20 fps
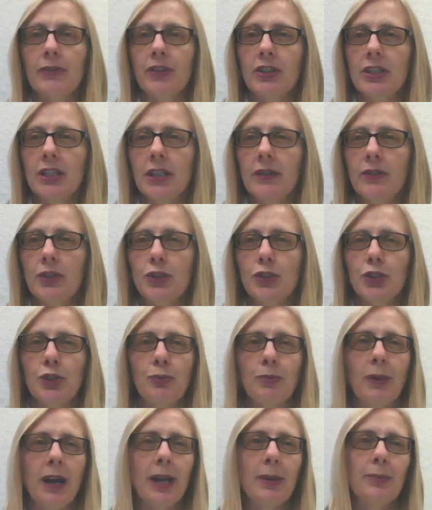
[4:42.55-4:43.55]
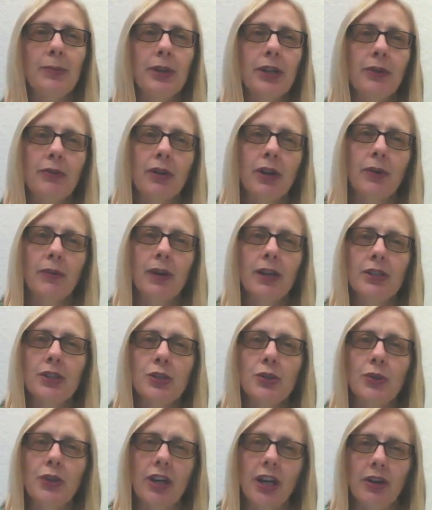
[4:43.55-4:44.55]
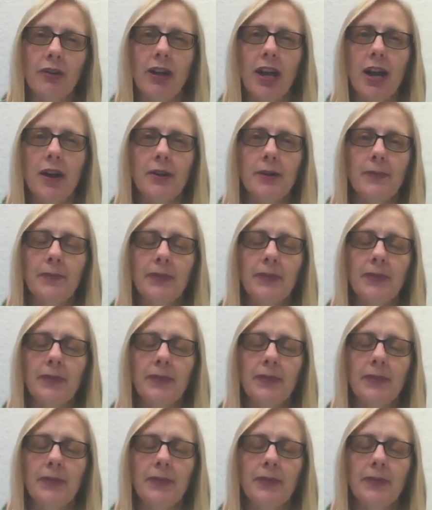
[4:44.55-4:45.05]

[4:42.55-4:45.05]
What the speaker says: activities you might be requested to carry out.